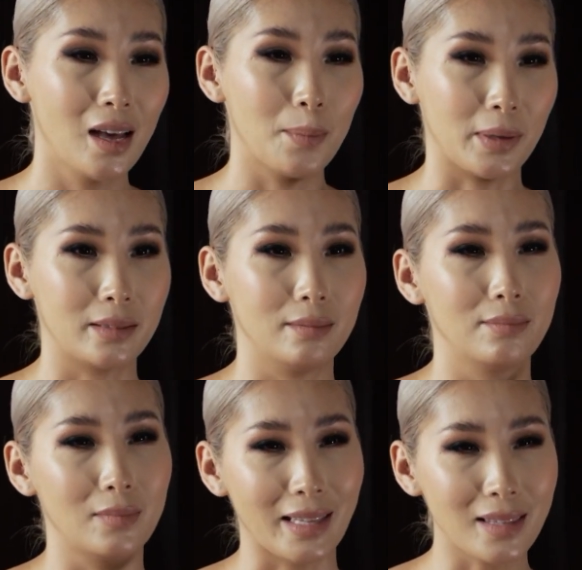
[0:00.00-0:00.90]
but
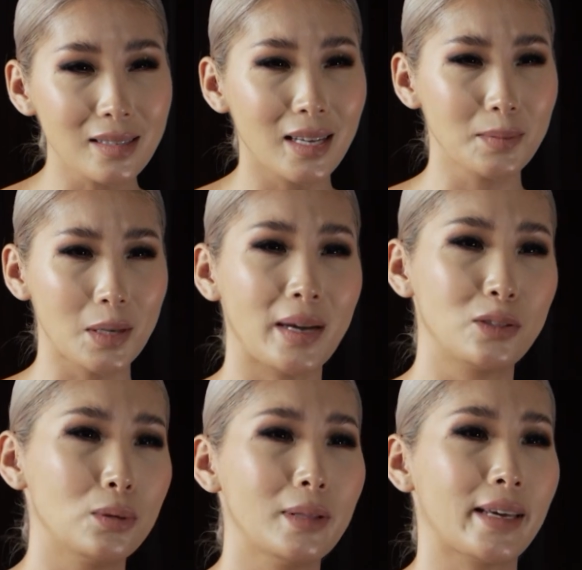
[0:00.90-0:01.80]
at the same time I
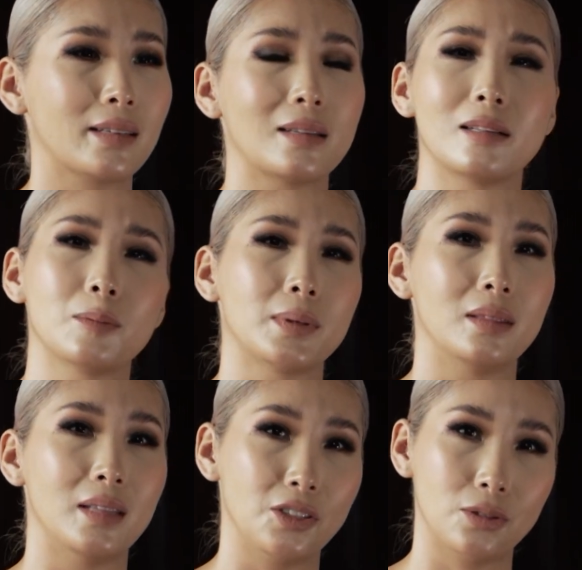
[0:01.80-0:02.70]
do like it a little
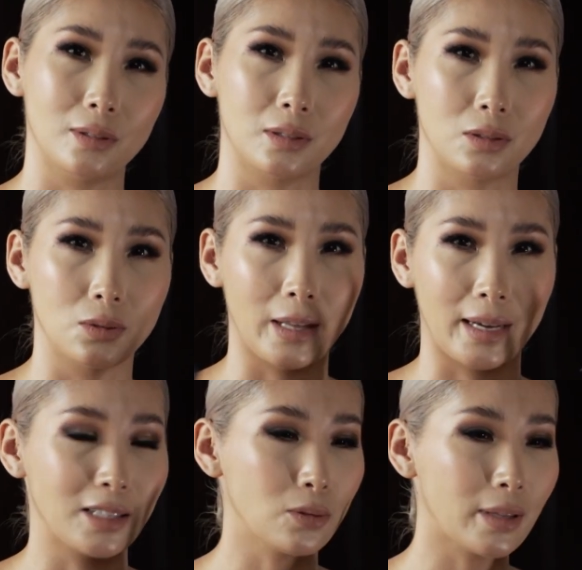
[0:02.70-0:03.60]
bit natural, you know.
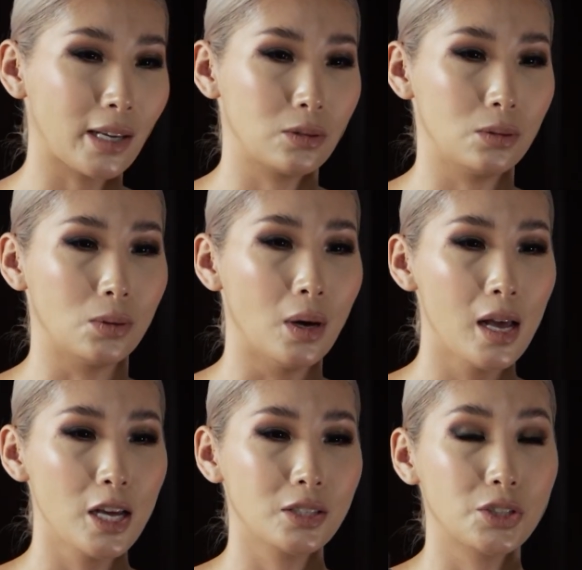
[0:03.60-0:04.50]
Like I don't like to
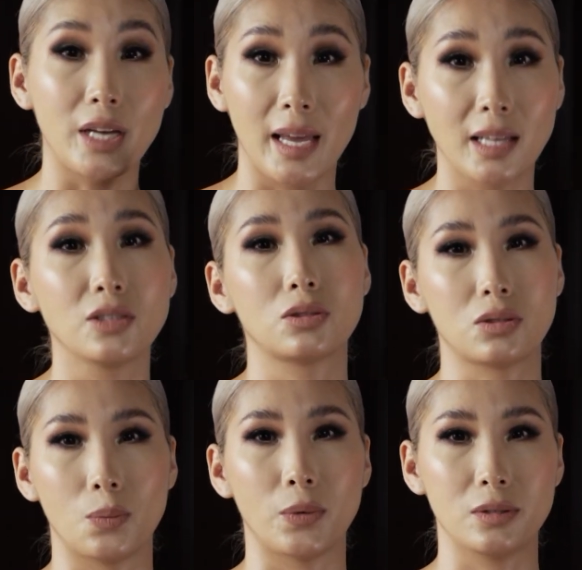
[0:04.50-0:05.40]
change
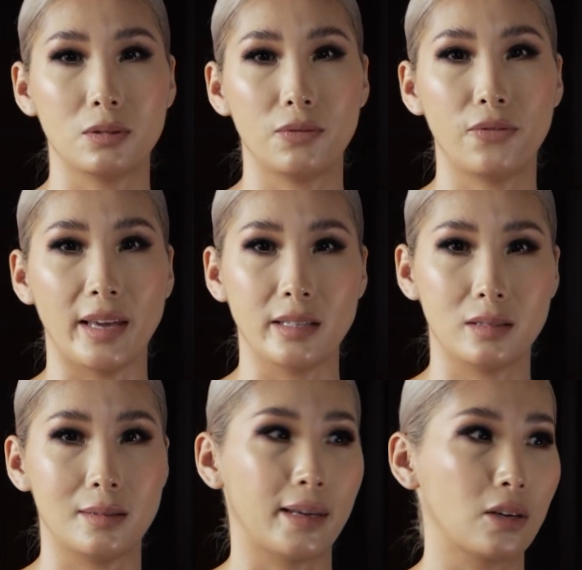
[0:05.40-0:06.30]
someone's
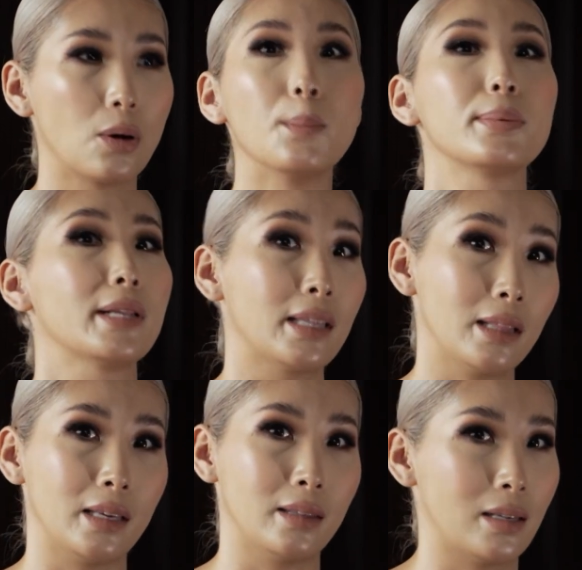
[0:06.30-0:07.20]
face like completely.